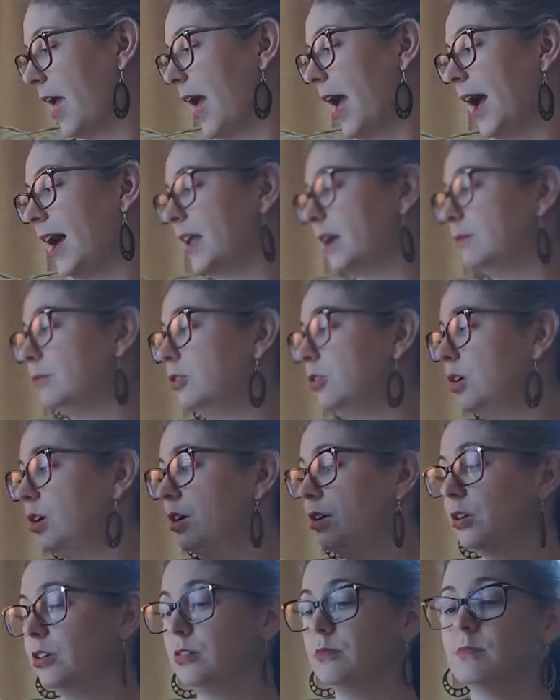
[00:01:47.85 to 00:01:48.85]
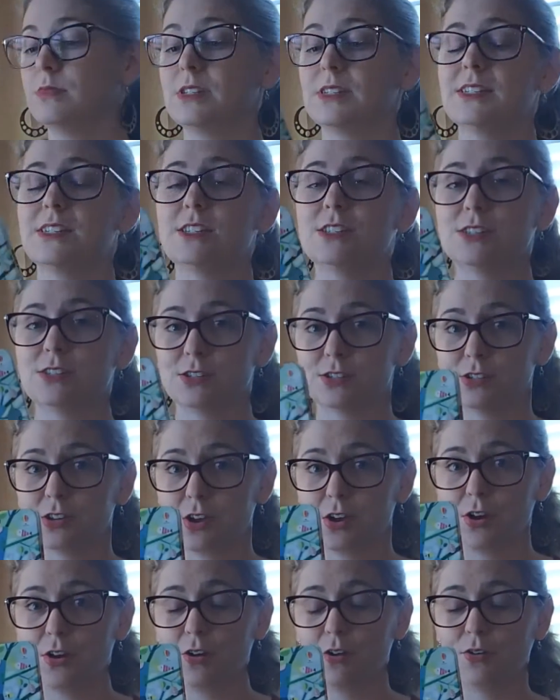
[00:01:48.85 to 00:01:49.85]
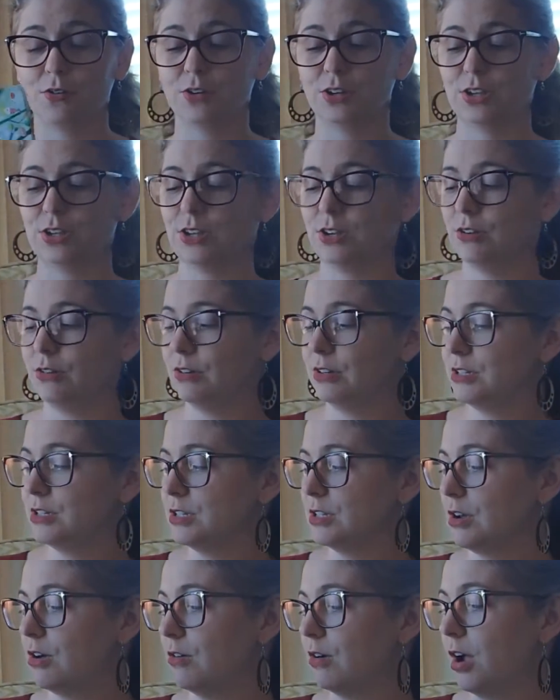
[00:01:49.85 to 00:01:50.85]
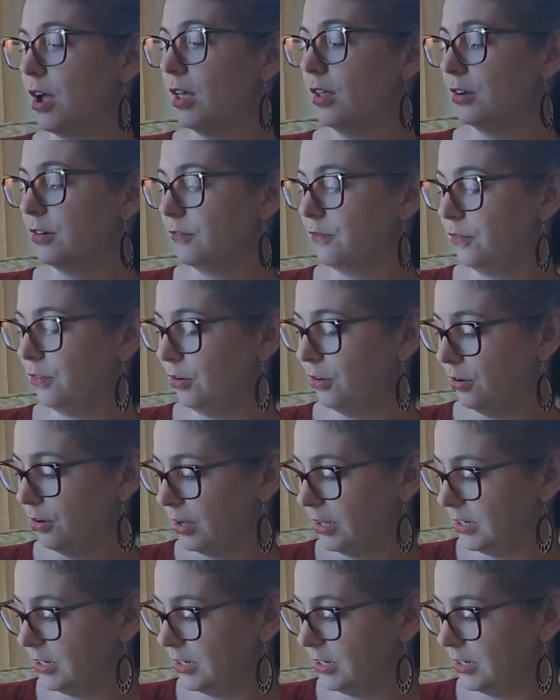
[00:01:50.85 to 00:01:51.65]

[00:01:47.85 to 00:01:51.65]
Animal Homes is so cute and so colorful, and